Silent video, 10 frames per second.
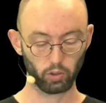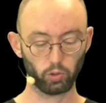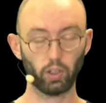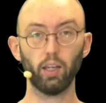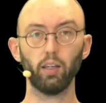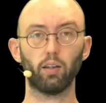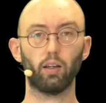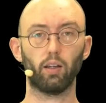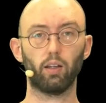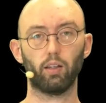Today,
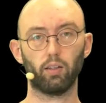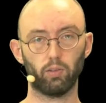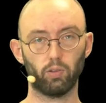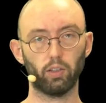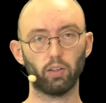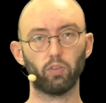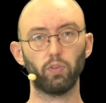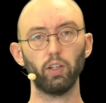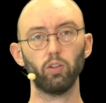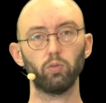or in this
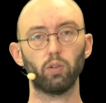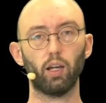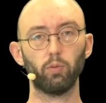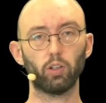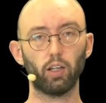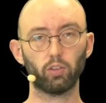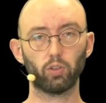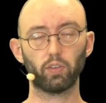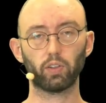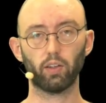video, I would like to
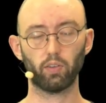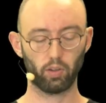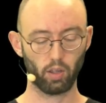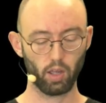discuss